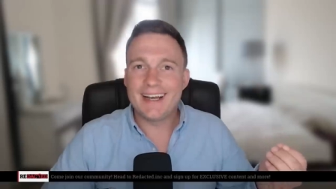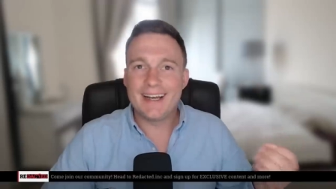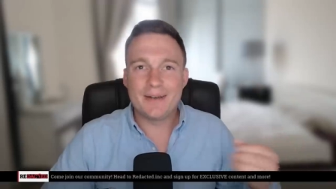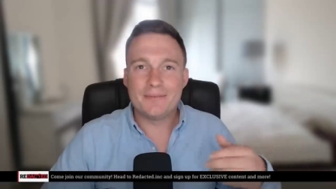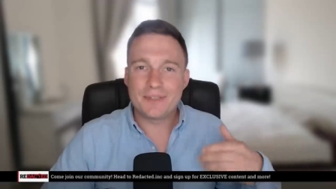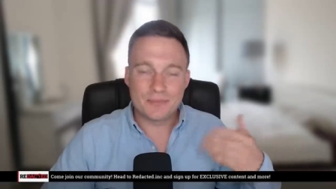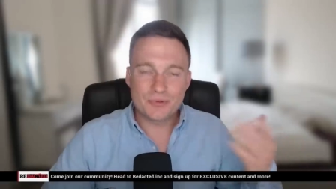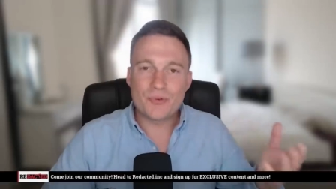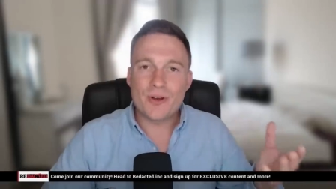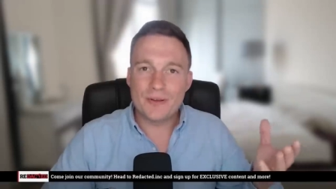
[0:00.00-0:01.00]
um,
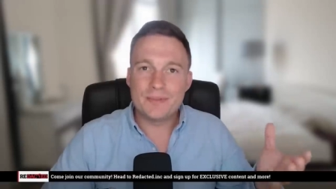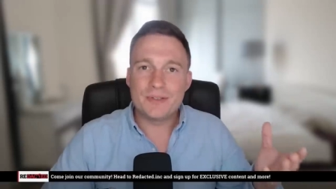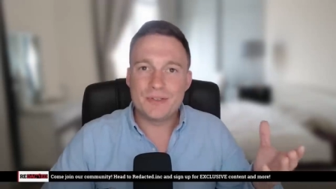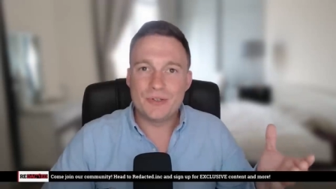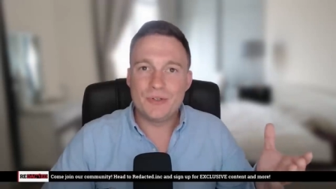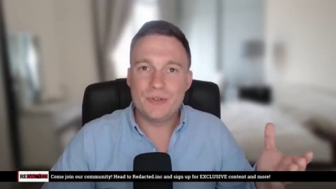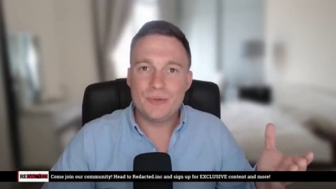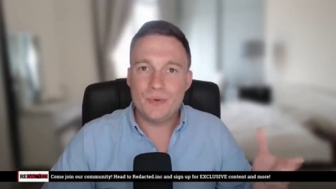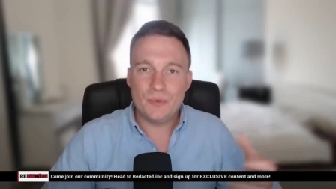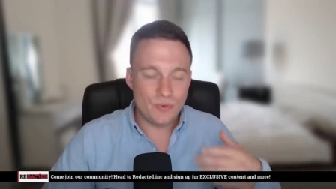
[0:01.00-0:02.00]
subscribed
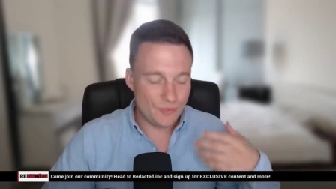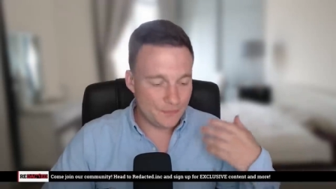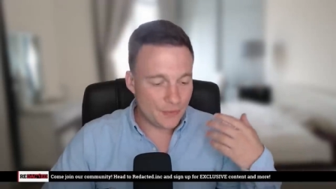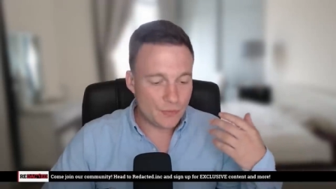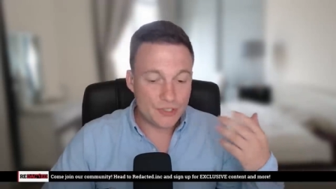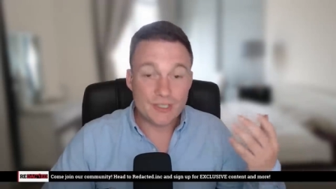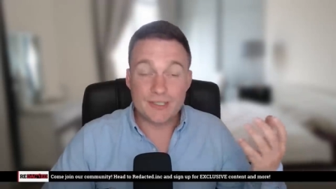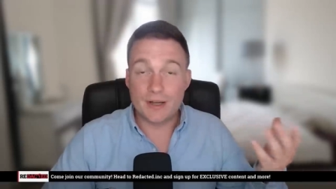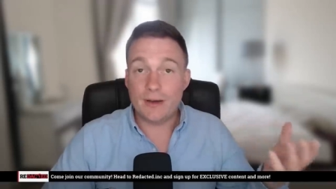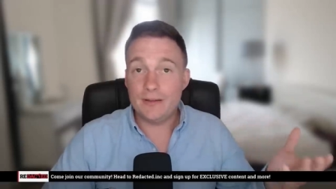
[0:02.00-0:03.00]
to or wish to
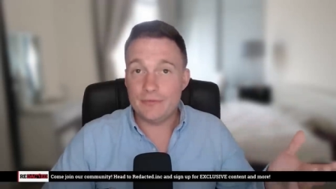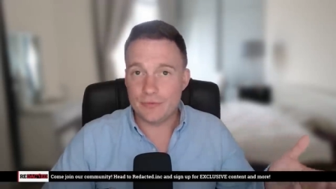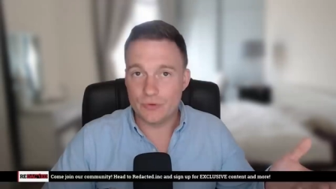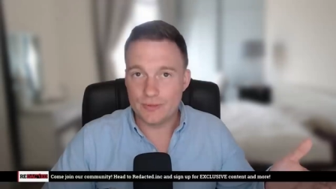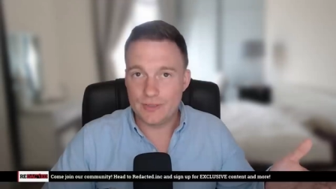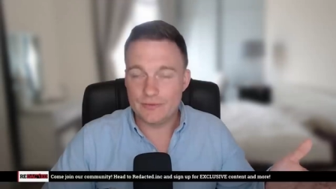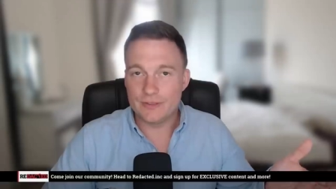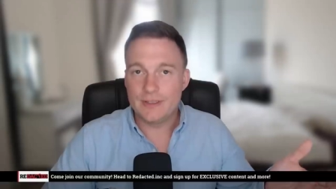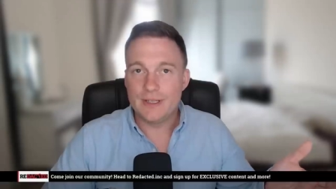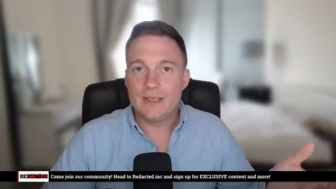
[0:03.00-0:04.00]
die for
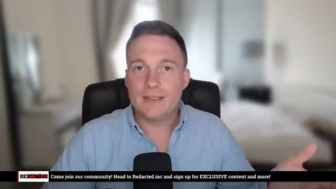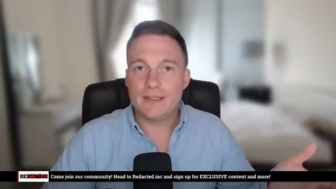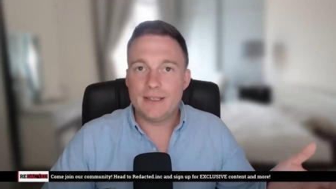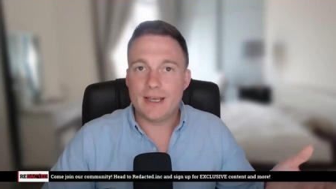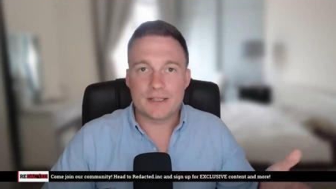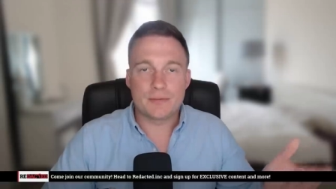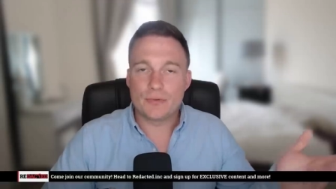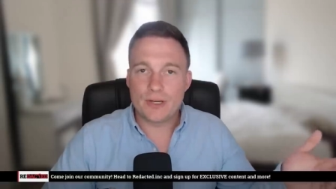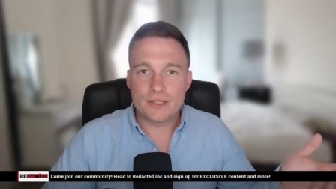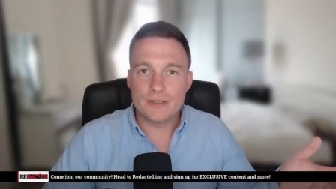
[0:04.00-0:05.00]
even the
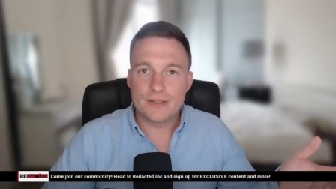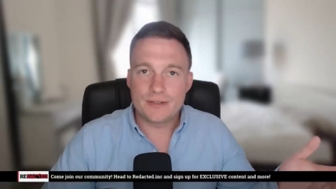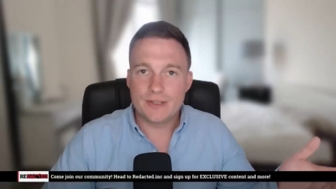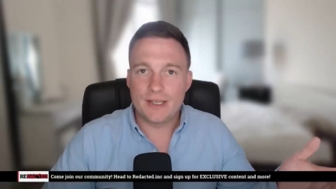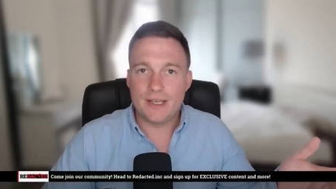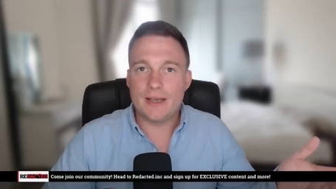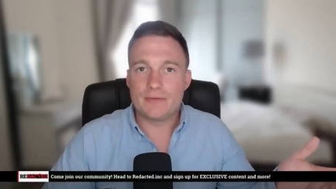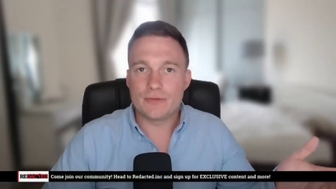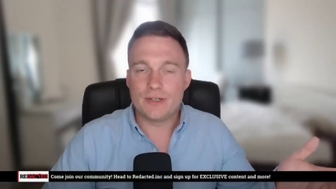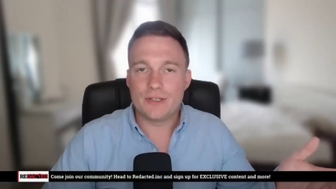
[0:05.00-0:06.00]
aspirations of the
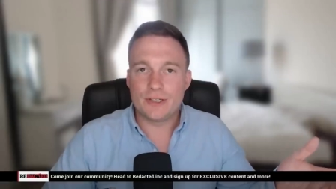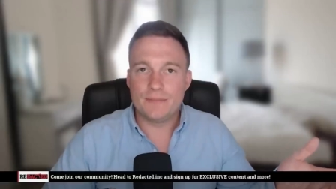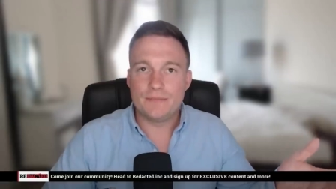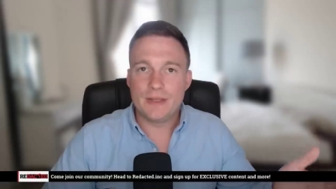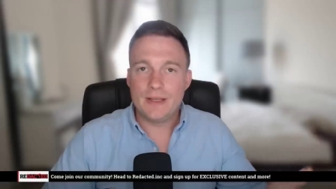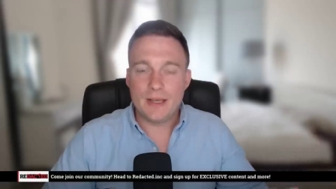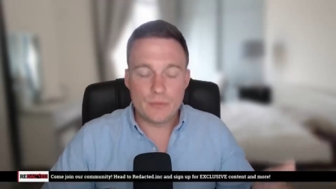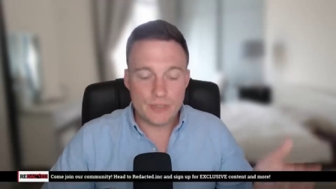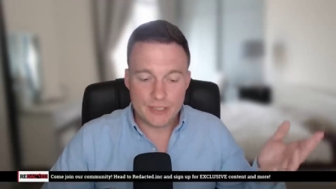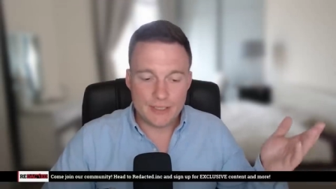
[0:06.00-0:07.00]
Kiev regime.
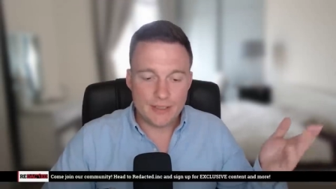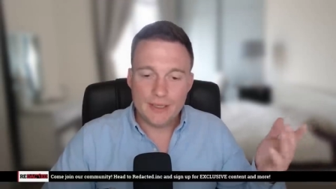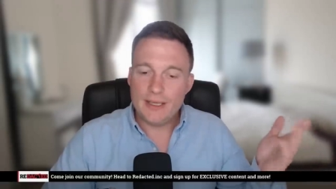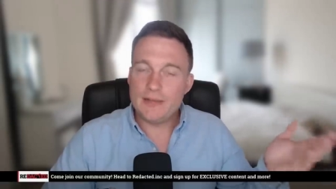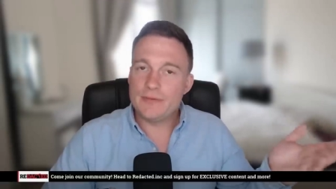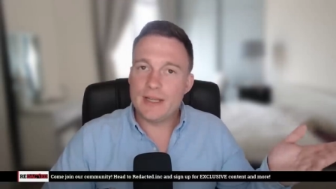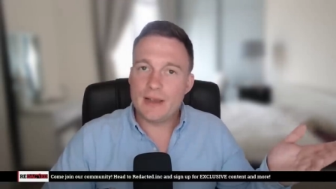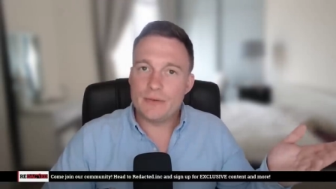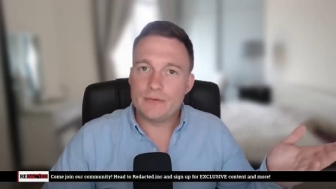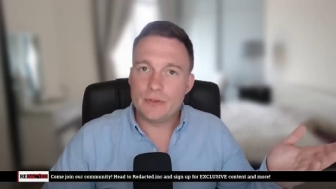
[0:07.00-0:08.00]
And we see even
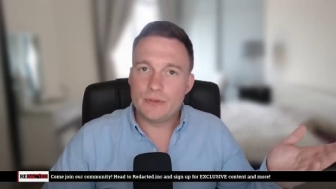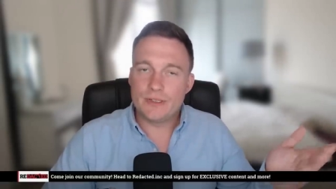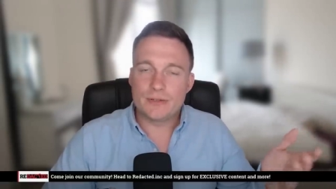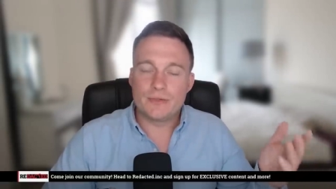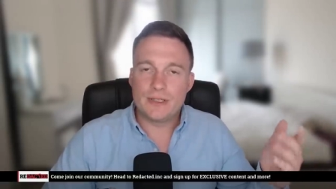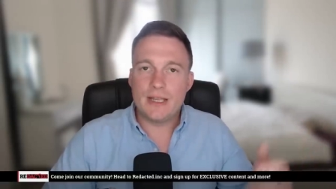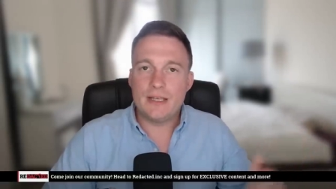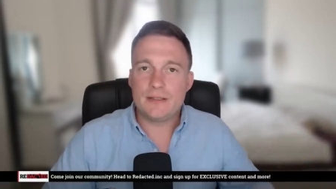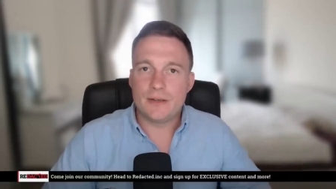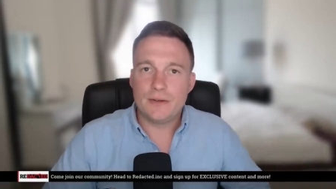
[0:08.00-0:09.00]
now in Vilnius with
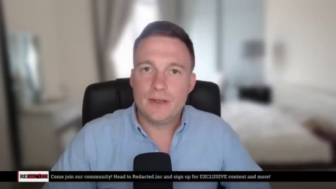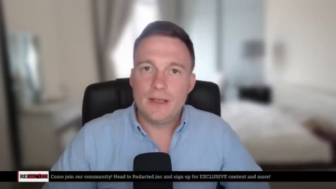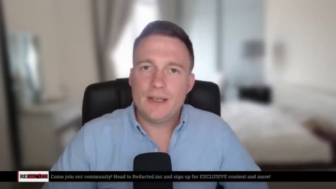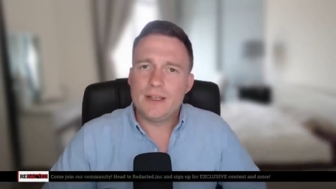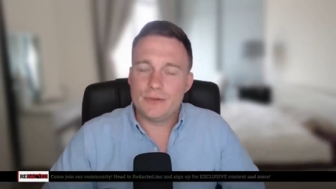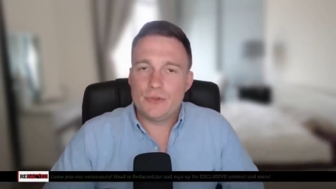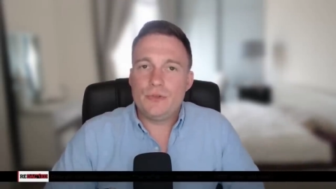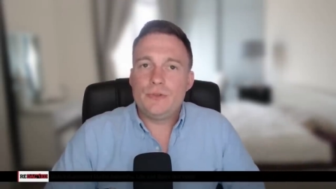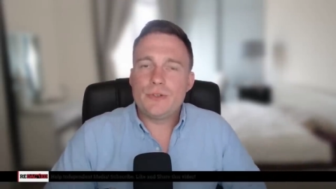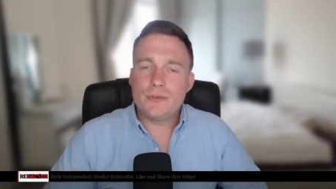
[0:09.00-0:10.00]
NATO, you know,
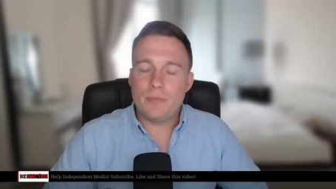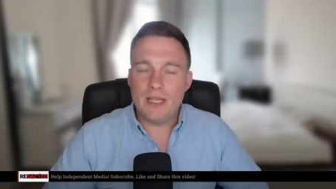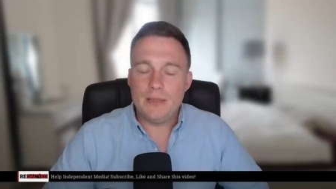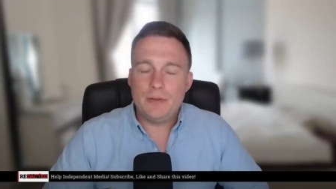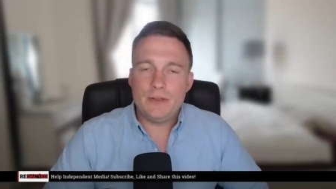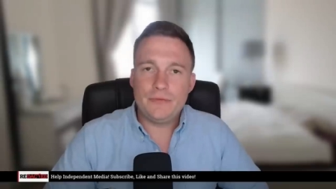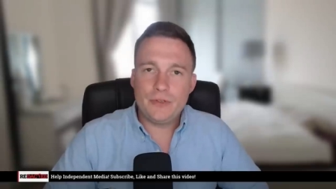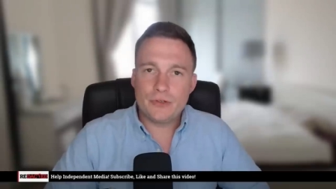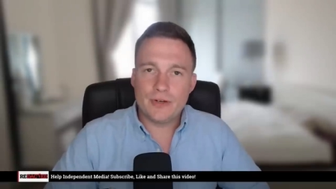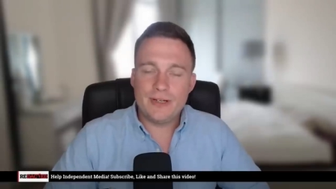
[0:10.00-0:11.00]
do do the people of
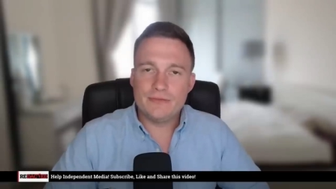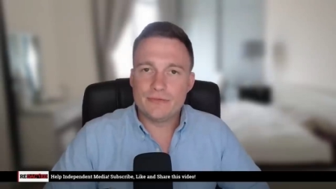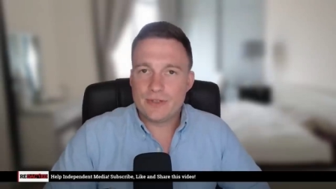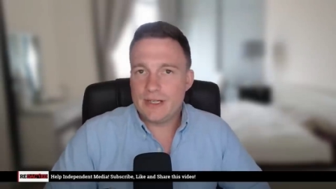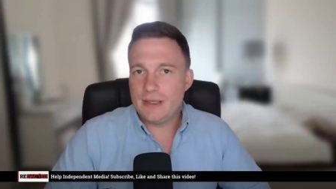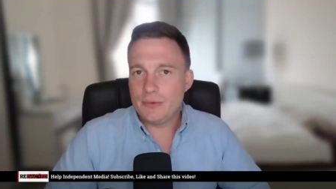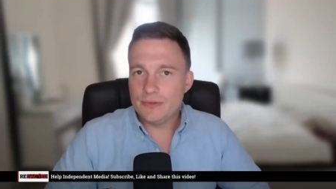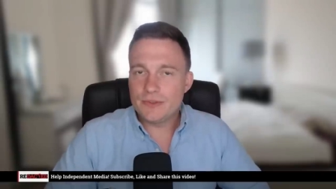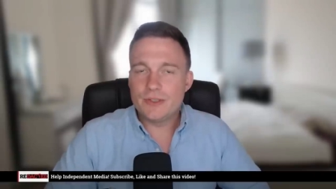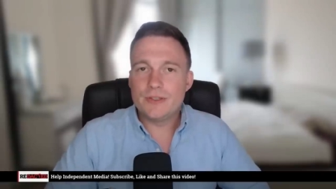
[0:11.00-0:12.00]
Ukraine really
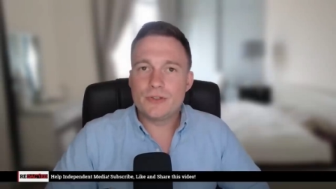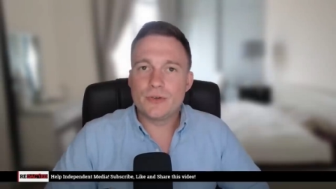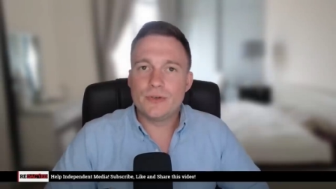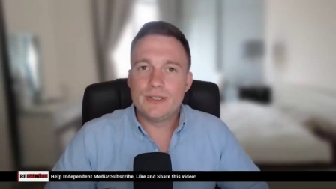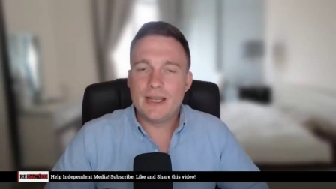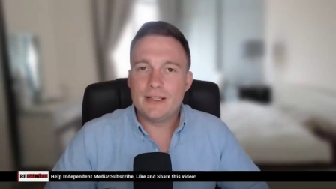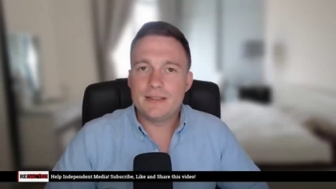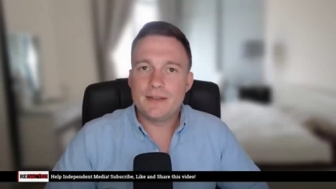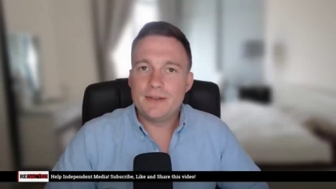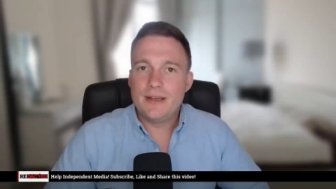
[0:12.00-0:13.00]
want to join
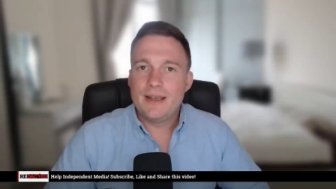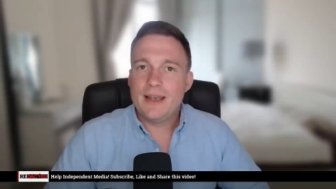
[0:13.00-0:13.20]
NATO?